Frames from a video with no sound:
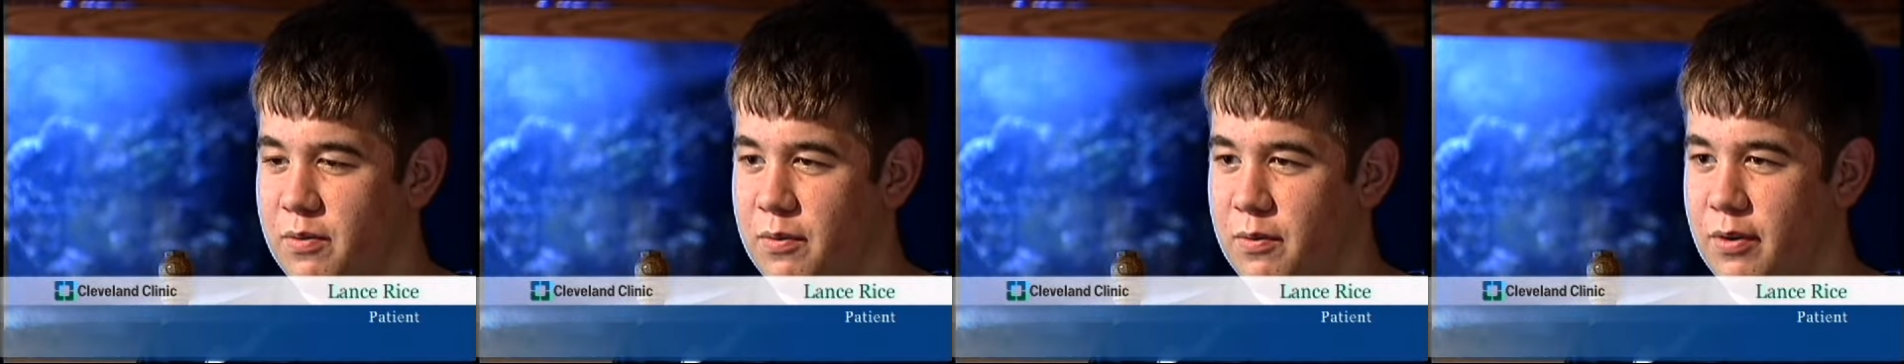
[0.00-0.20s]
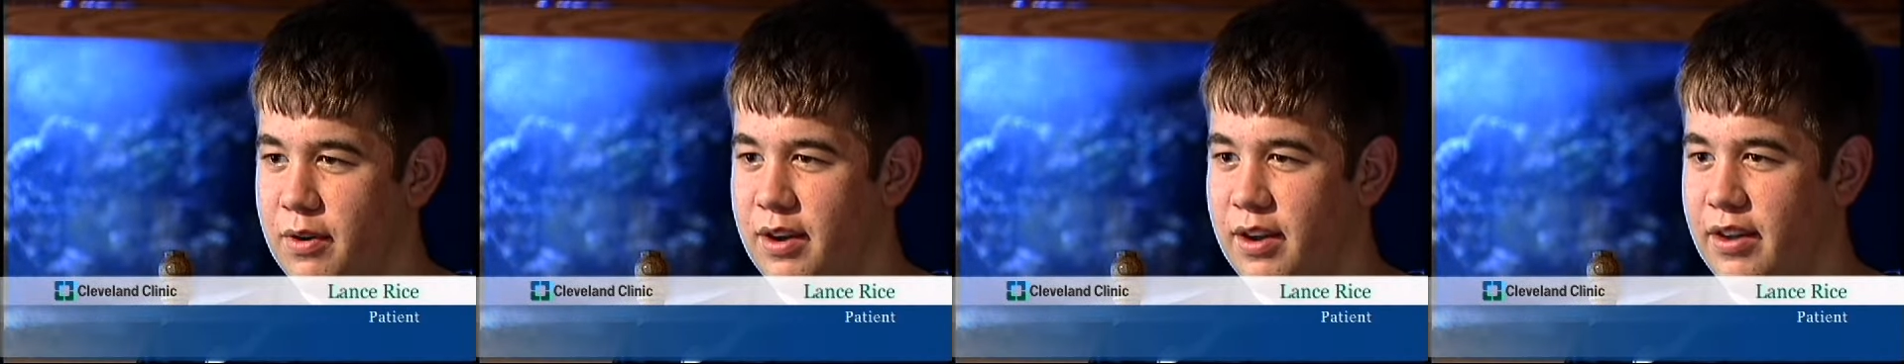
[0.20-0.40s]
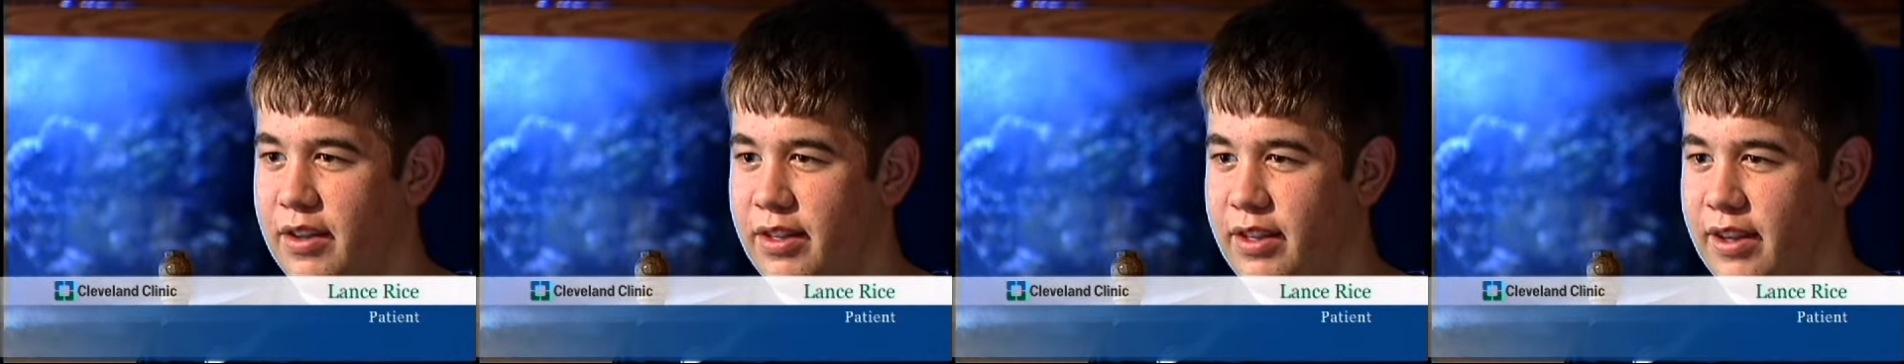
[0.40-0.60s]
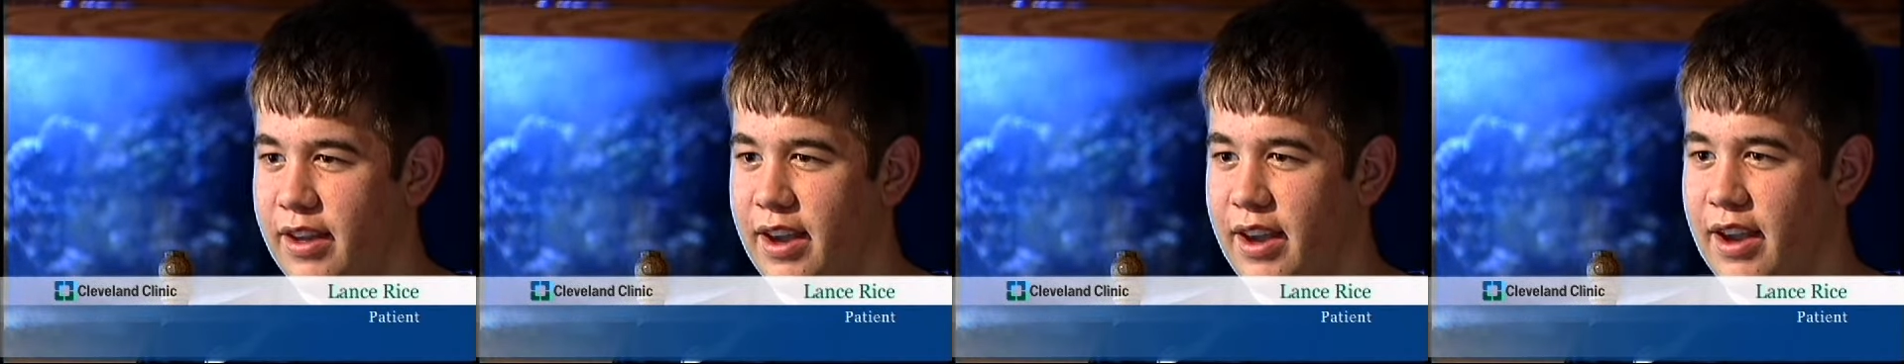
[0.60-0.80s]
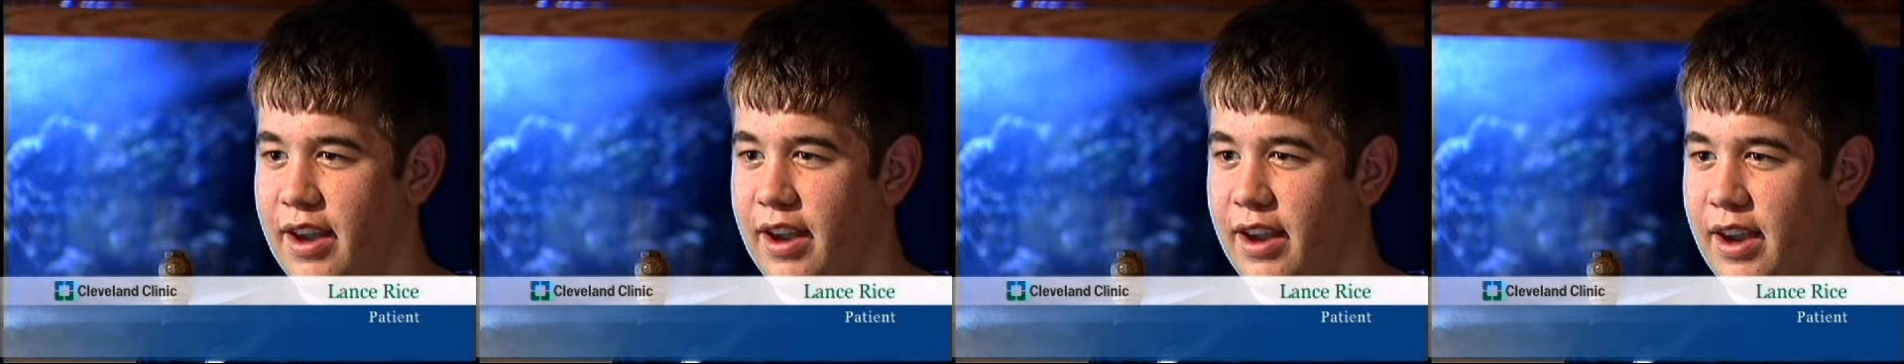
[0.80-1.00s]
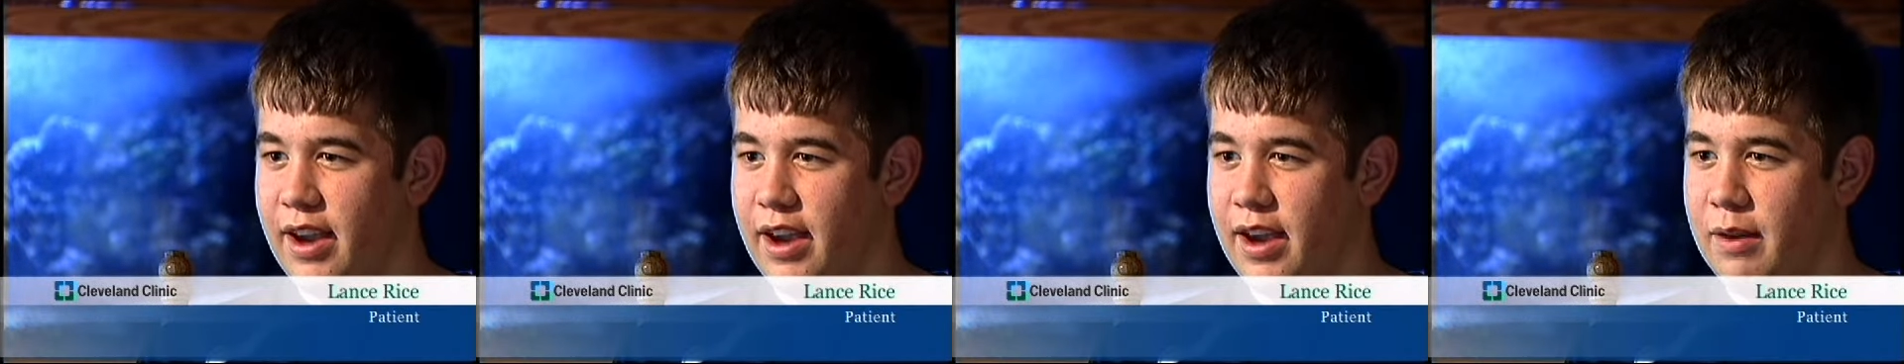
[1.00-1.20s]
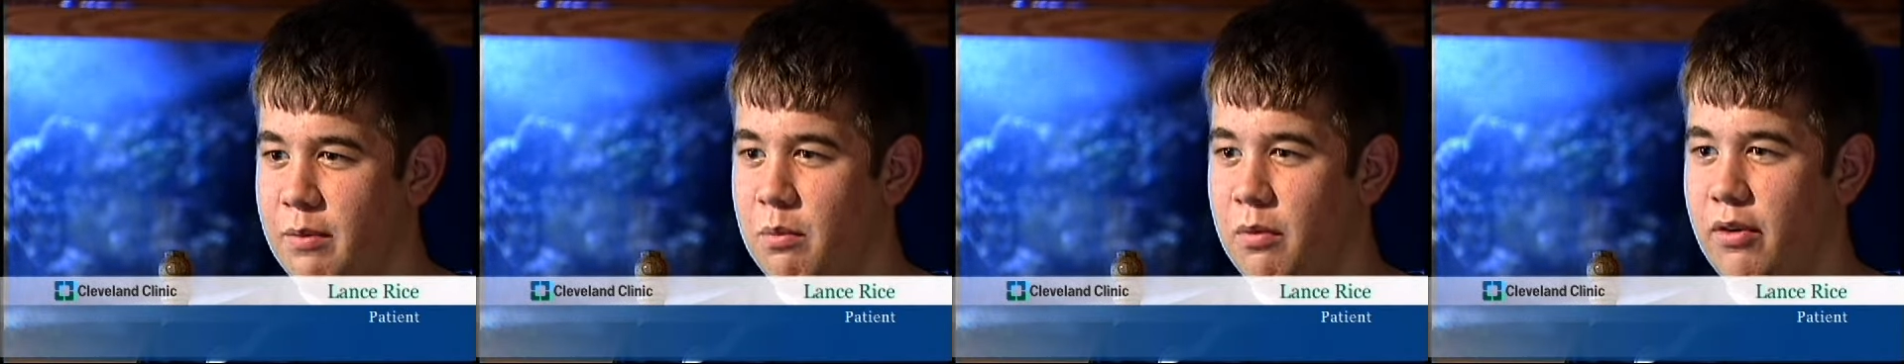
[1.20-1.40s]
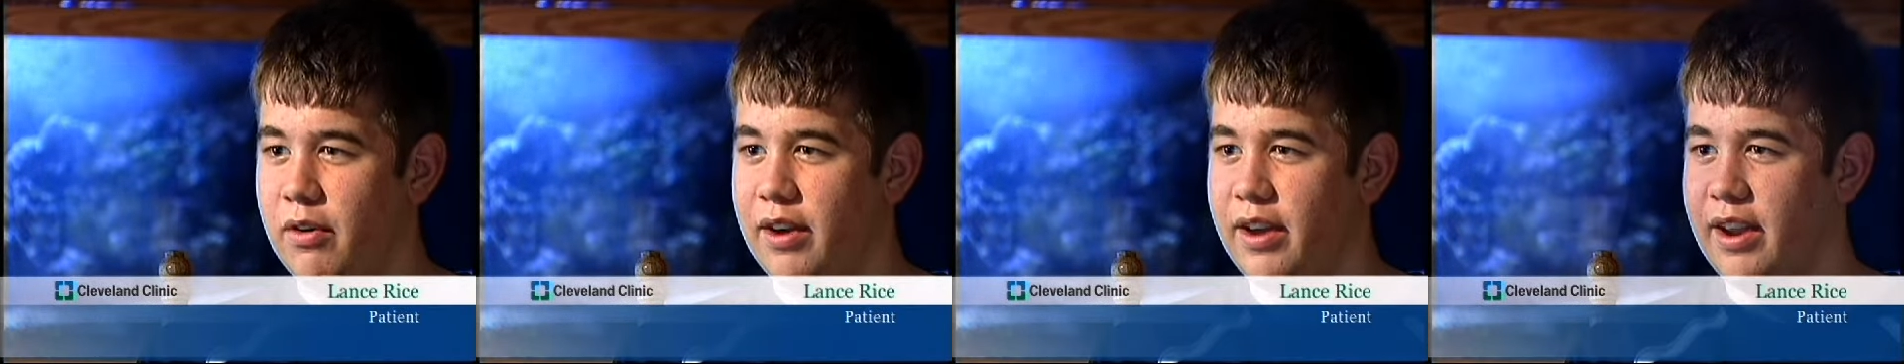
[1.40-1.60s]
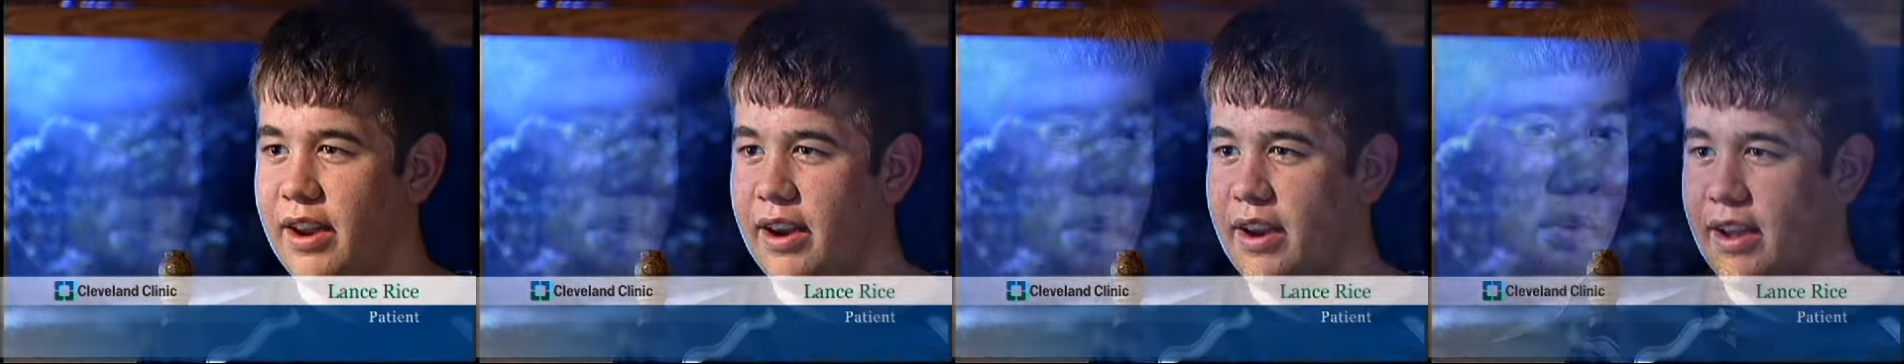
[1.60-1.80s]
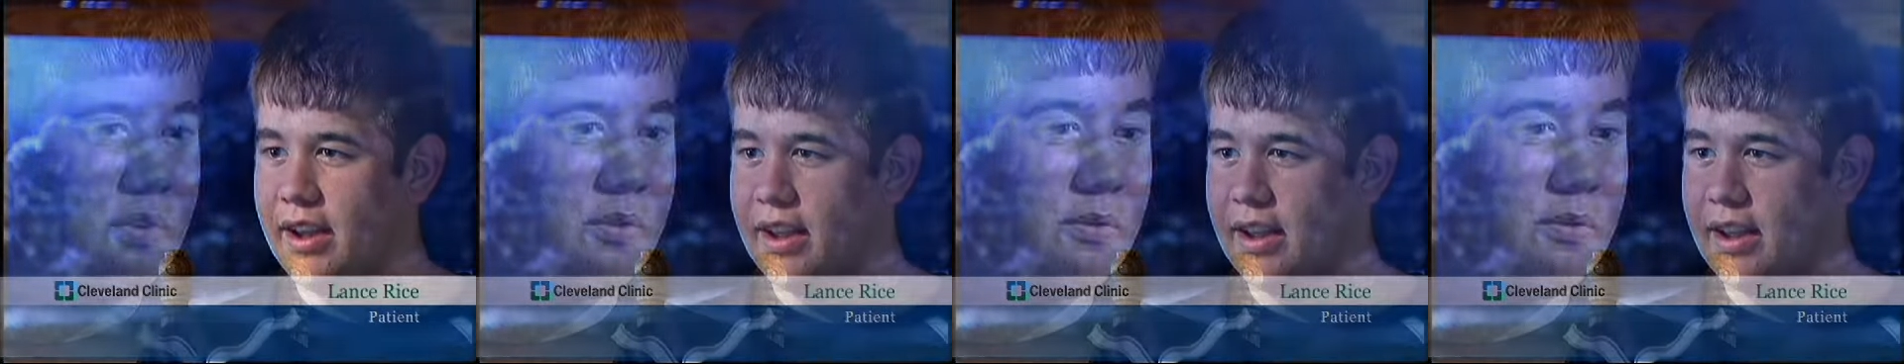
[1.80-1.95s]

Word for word: with a head bleed.